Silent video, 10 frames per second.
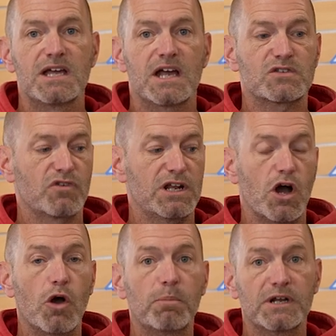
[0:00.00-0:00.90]
It's really
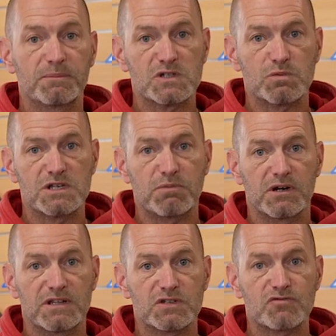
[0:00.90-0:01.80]
opened up the sweet
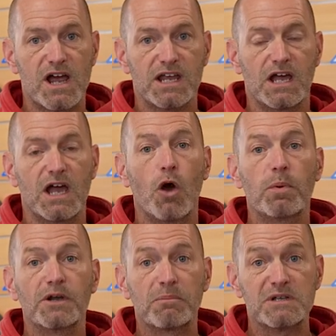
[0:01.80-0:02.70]
spot of this racket,
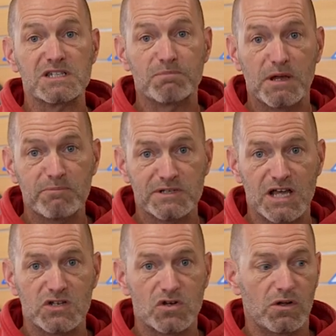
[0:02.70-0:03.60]
opened up its spin
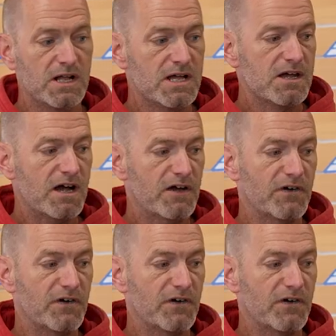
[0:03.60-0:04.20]
potential, I